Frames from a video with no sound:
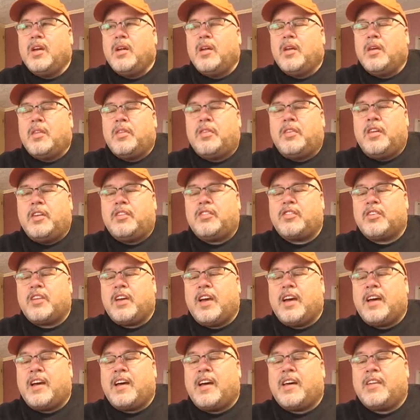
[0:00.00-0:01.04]
this
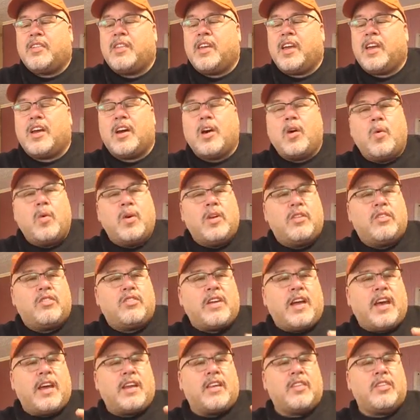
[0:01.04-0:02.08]
guy, they go
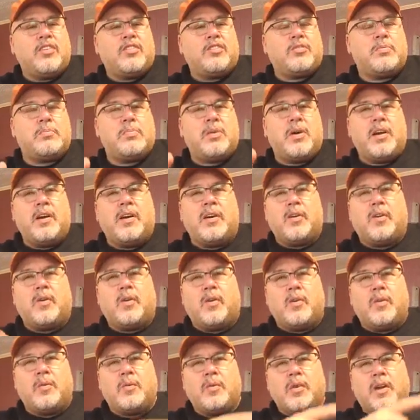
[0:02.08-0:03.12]
inside of this
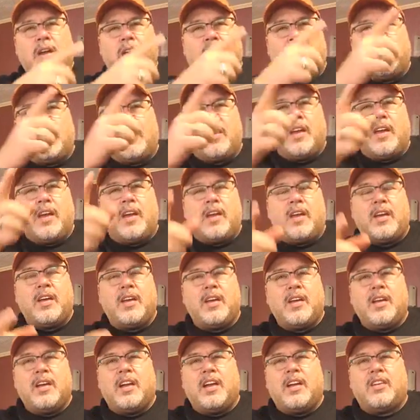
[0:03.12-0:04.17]
barrel, and
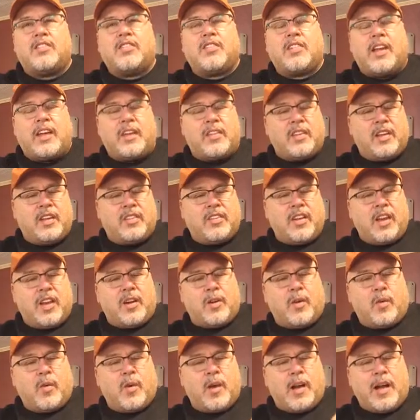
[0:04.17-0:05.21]
it's like they take
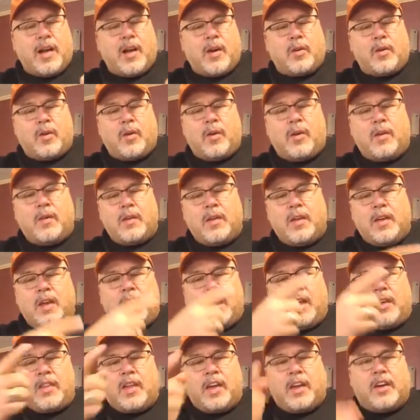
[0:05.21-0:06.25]
a router
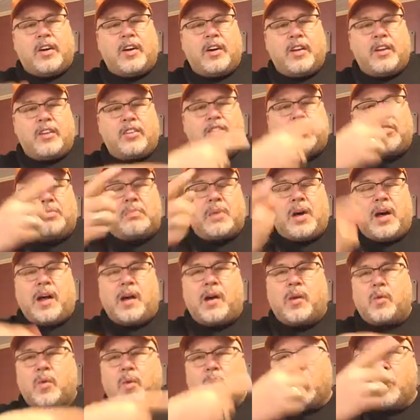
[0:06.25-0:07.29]
and they cut a
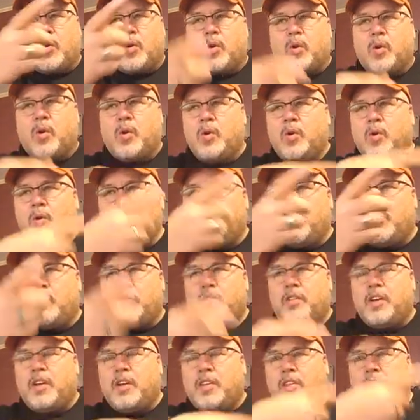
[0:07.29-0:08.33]
spiral
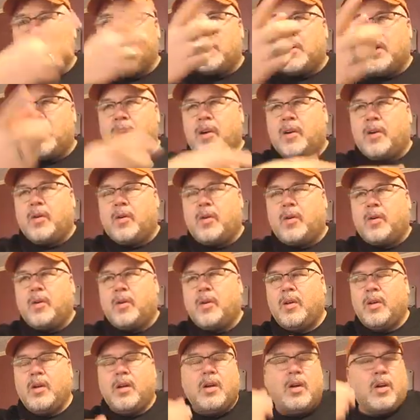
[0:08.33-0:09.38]
groove in the barrel,
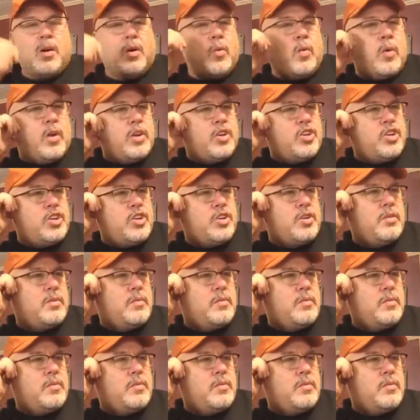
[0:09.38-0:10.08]
which